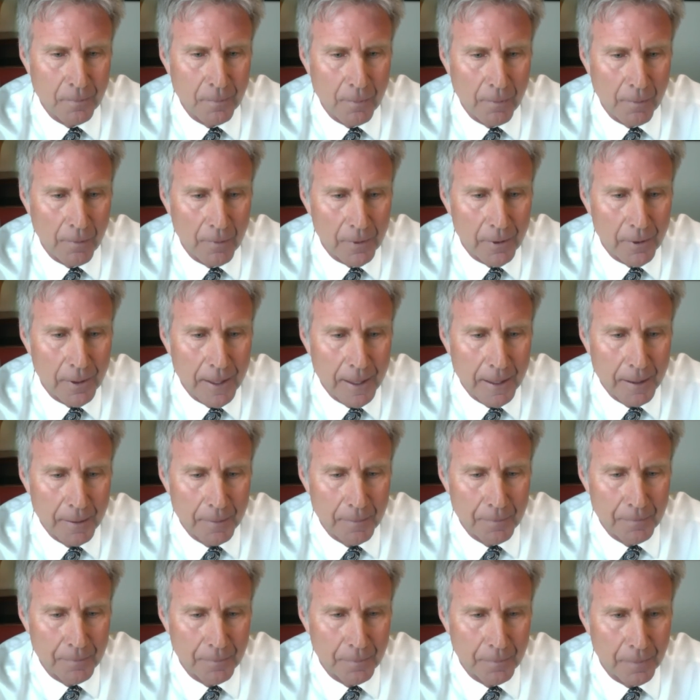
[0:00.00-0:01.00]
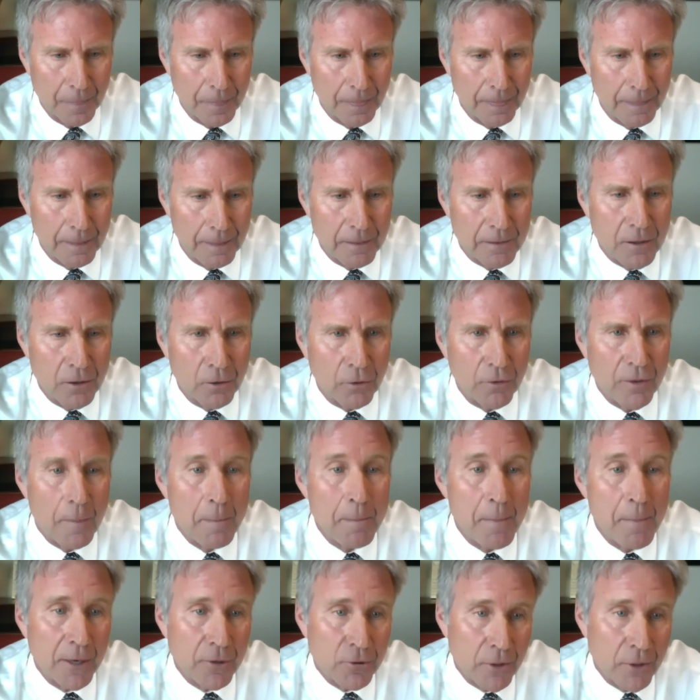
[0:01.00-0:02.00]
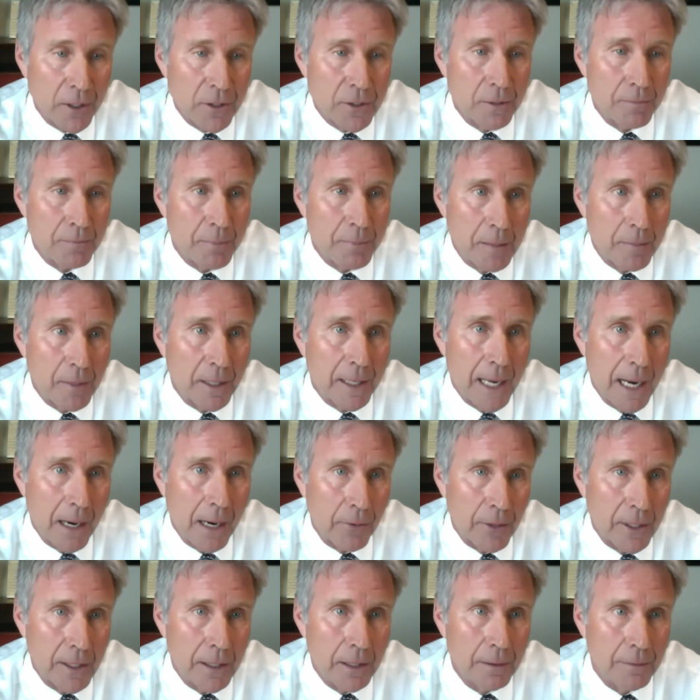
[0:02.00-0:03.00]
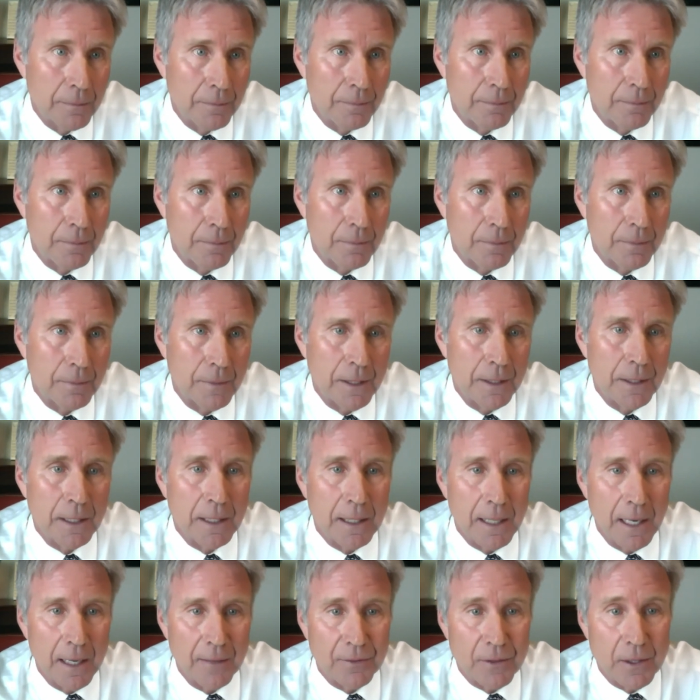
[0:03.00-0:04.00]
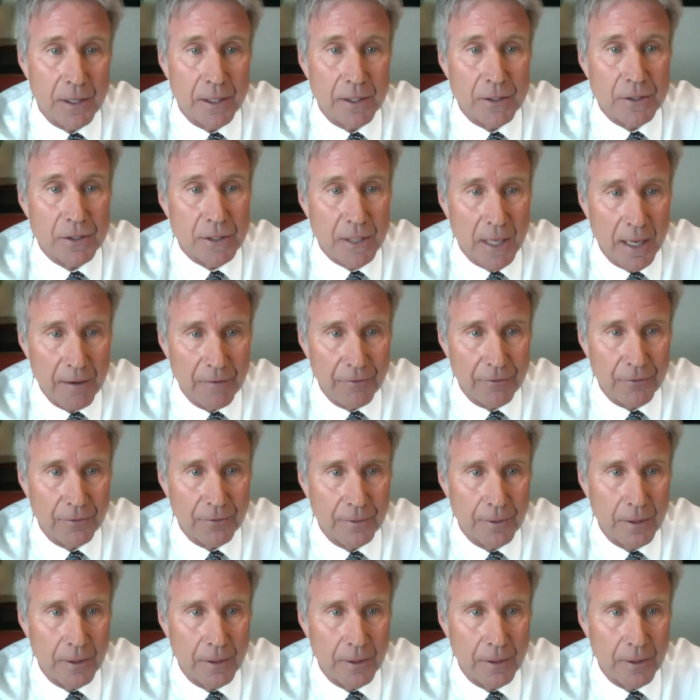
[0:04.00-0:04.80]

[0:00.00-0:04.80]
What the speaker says: the metrics in Pima County indicate that it's safe.